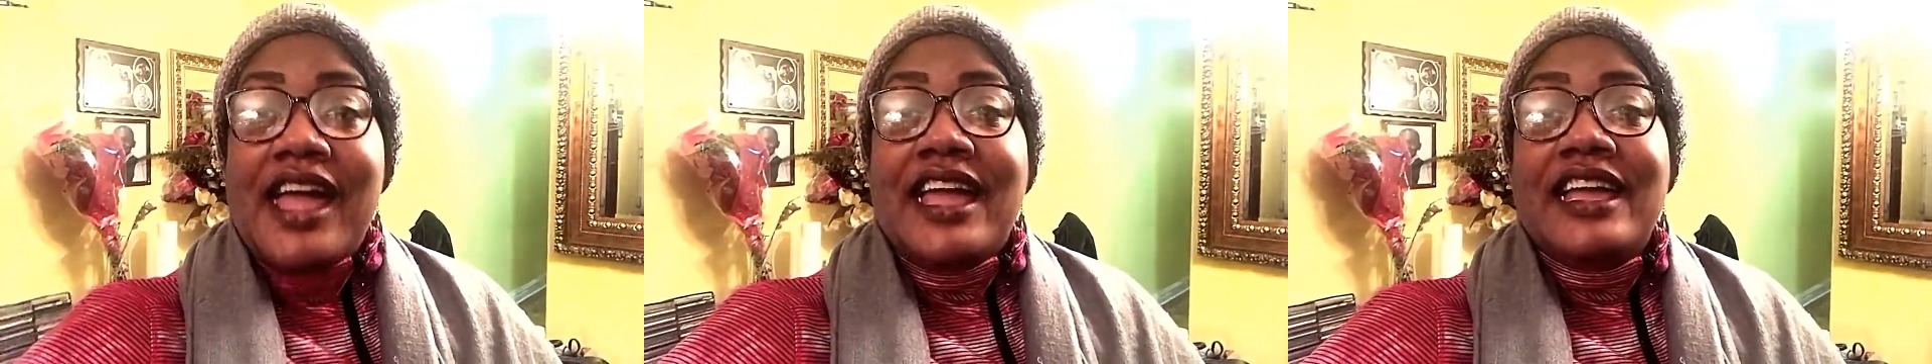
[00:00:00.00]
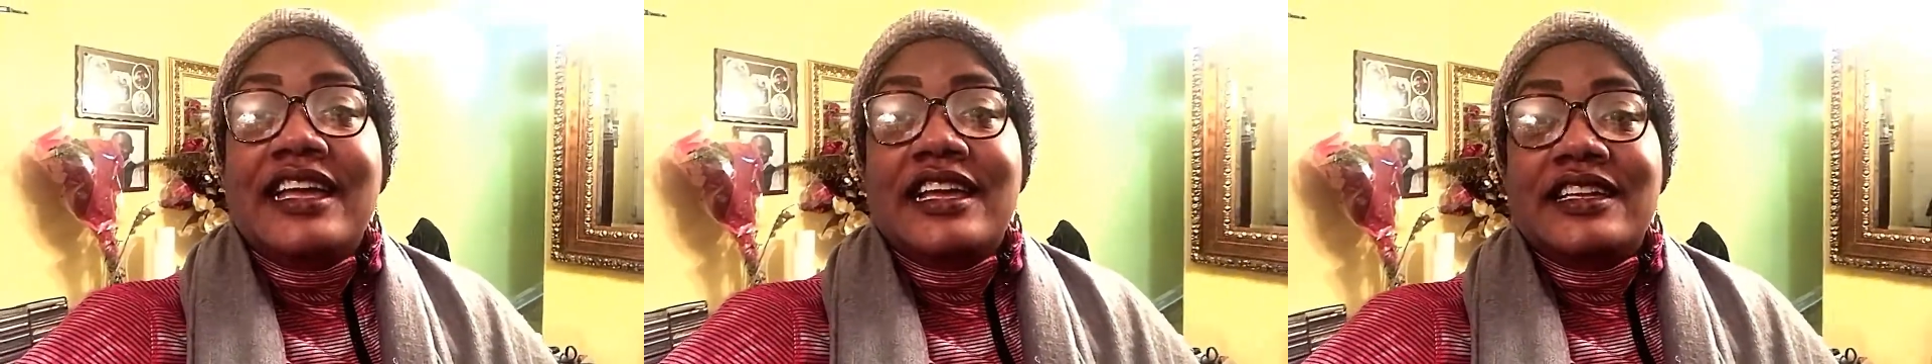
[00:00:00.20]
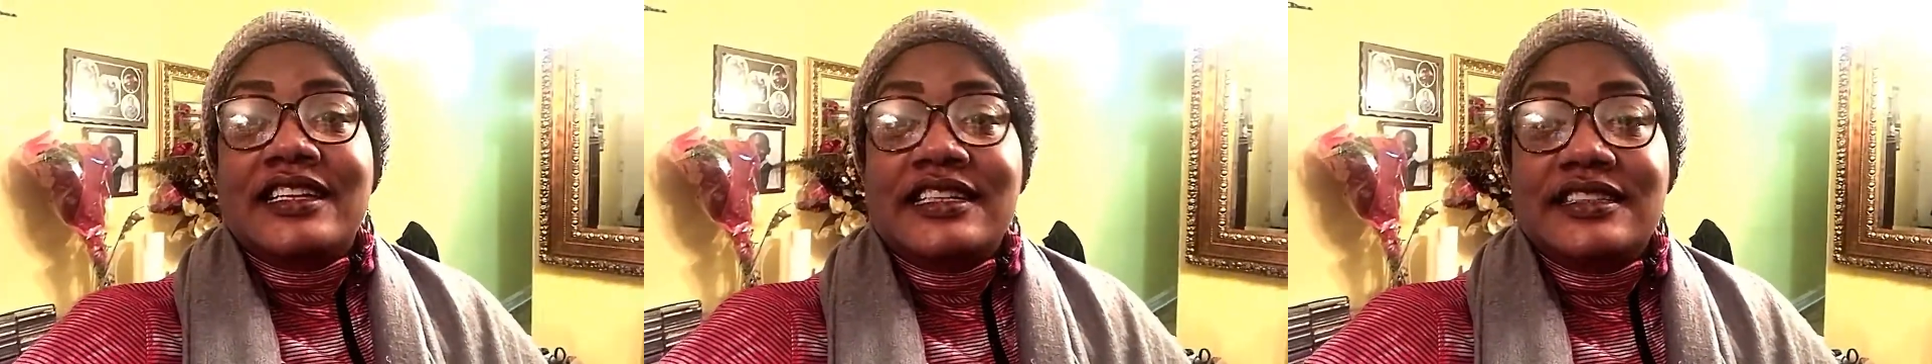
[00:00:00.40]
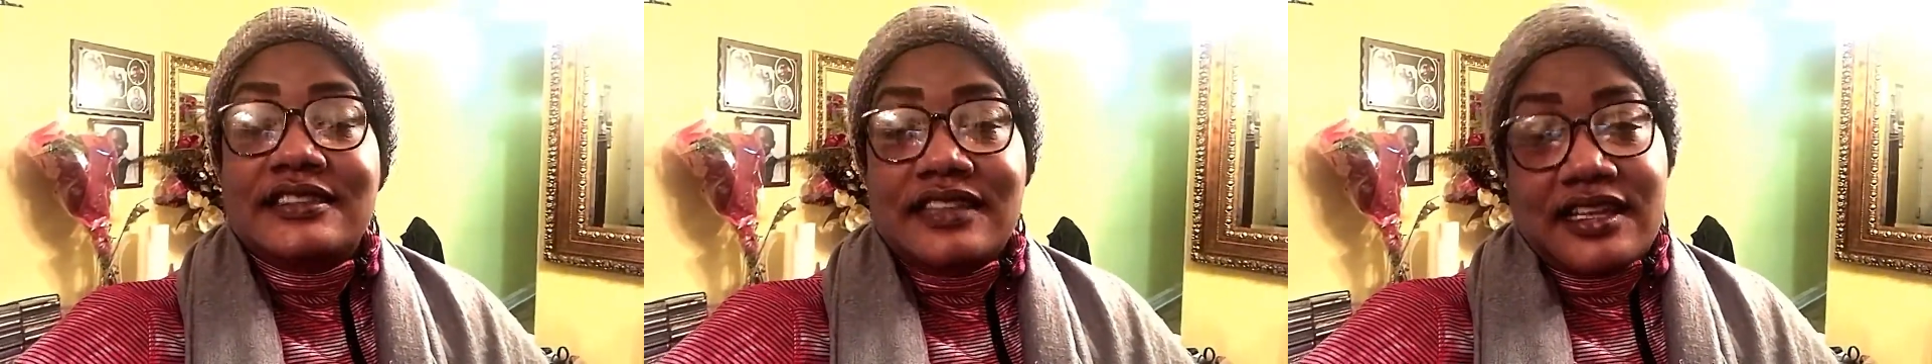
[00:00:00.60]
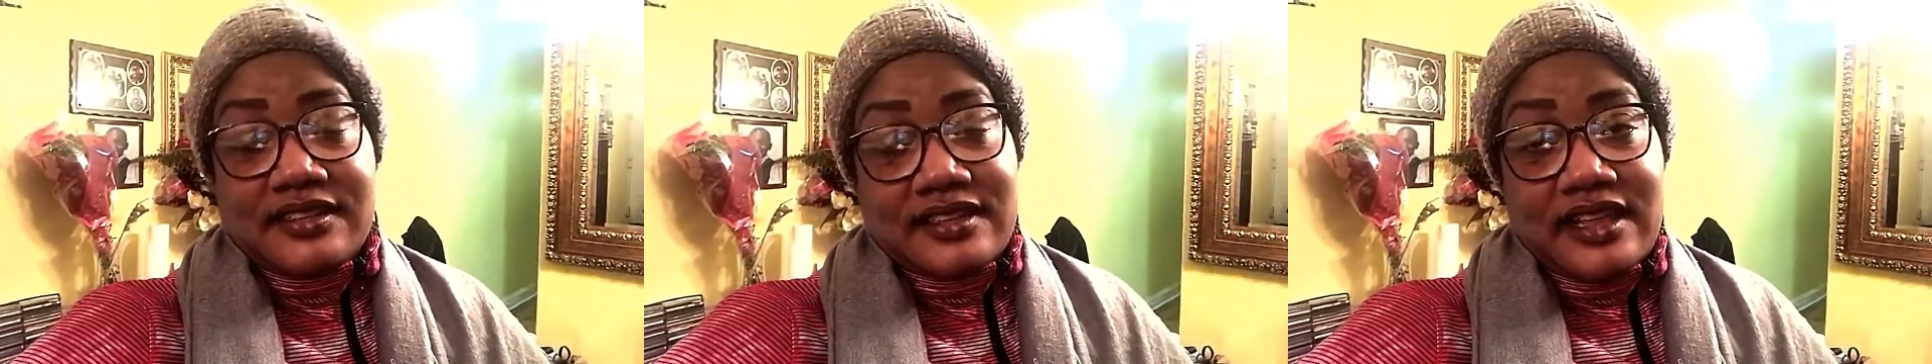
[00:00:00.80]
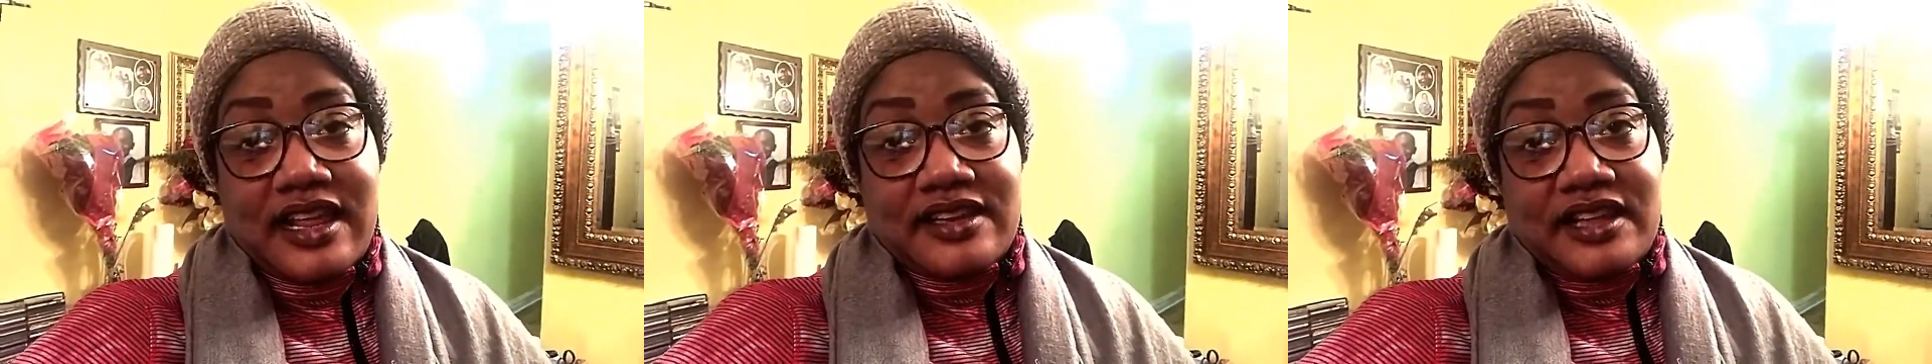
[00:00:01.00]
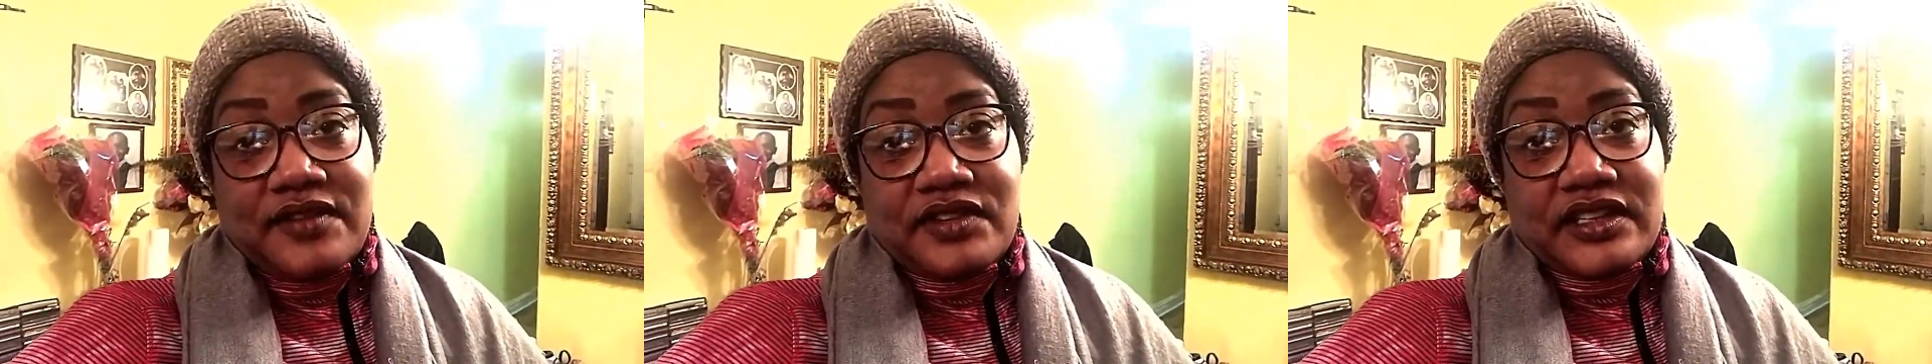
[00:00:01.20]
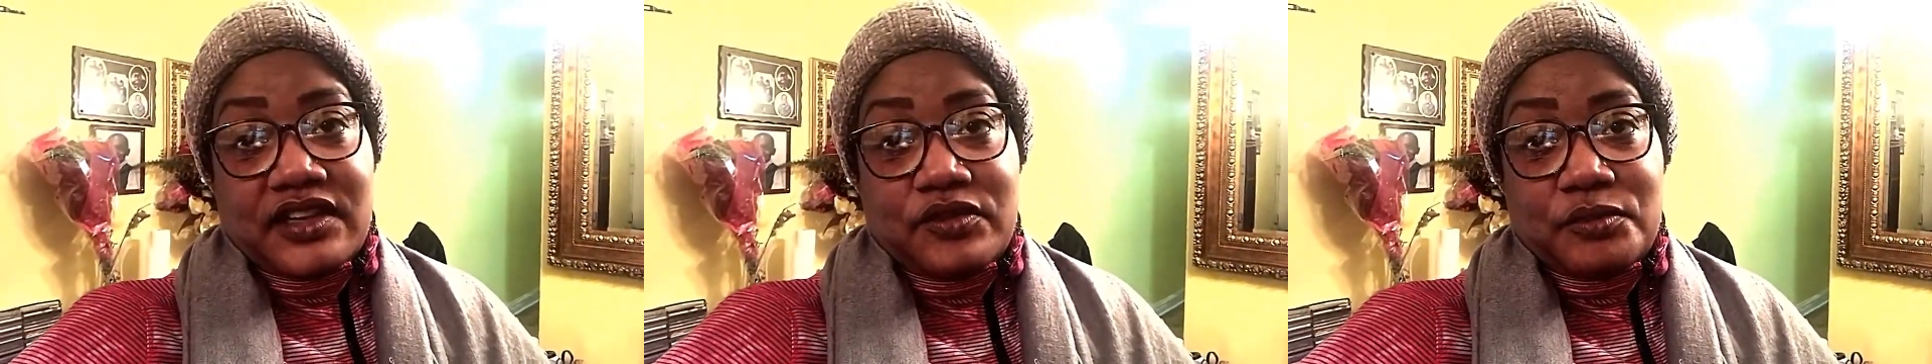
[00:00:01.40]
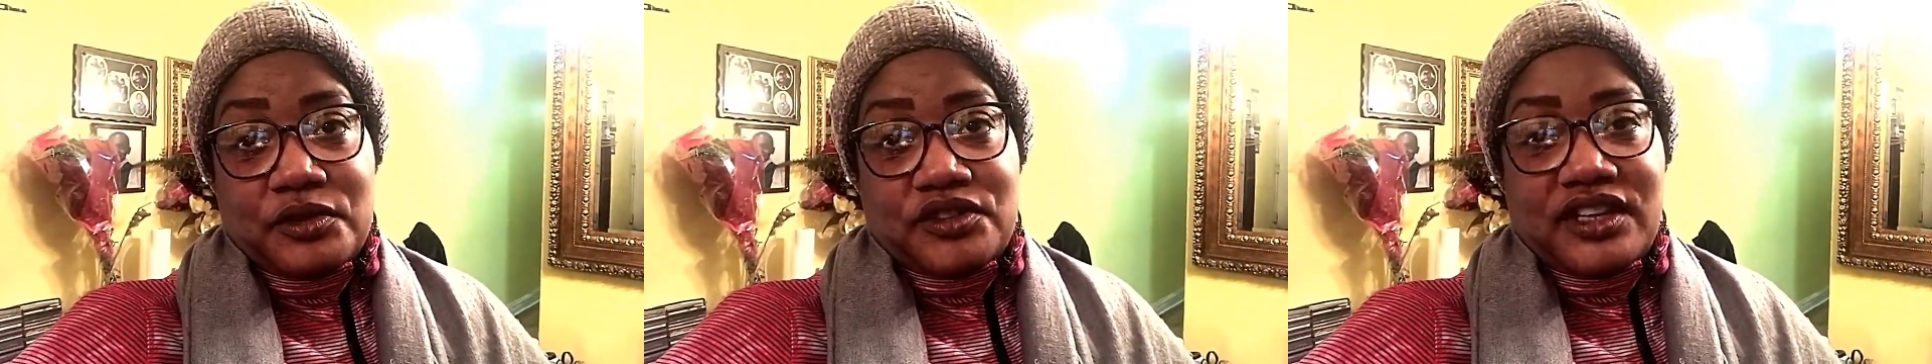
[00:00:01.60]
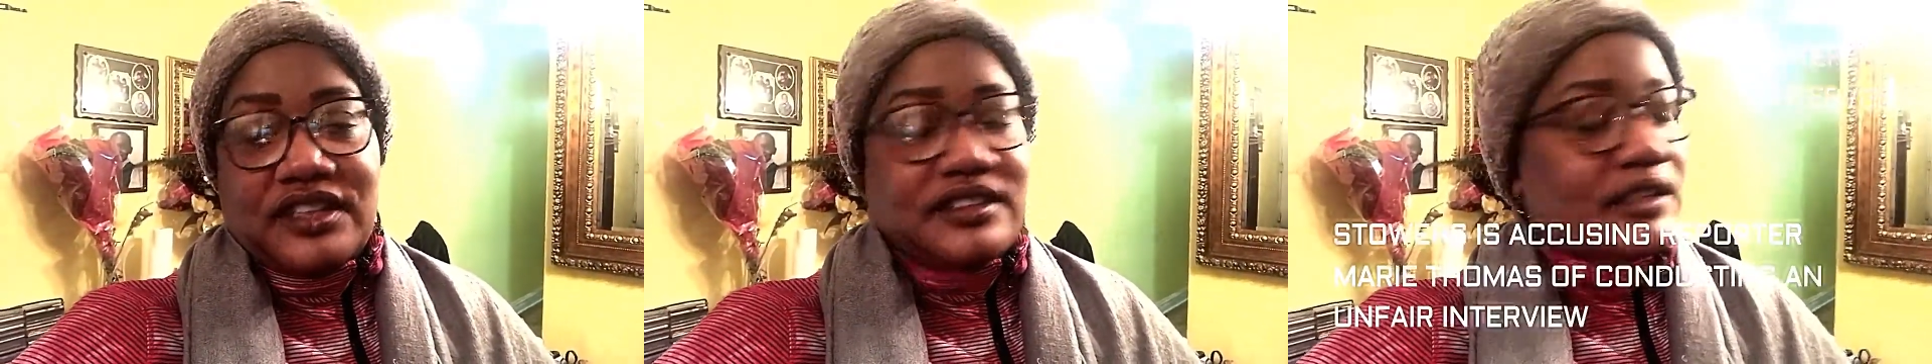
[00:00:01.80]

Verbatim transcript: He, he says that I never give him a chance.